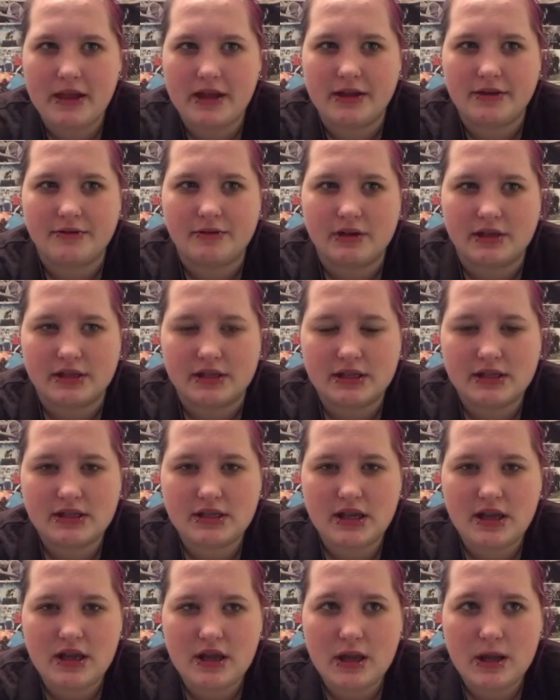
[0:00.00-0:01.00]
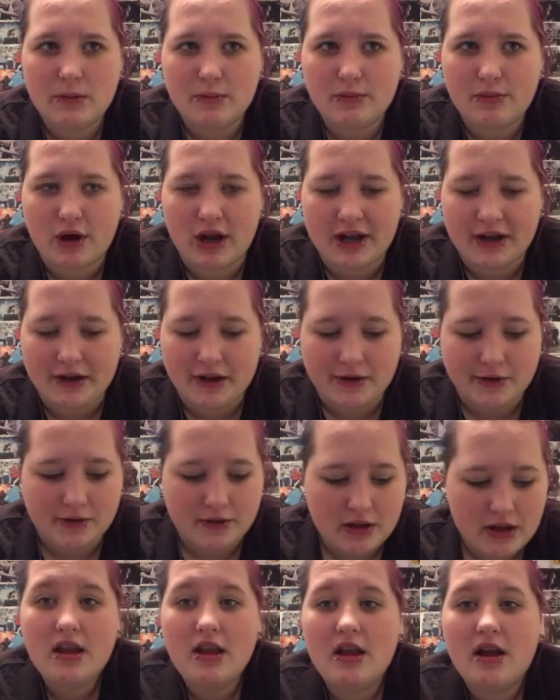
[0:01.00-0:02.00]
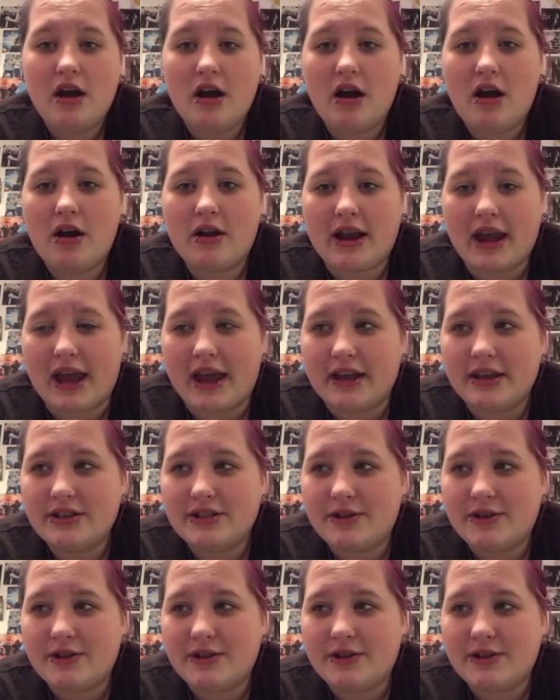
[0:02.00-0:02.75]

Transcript: It was pretty new. Okay,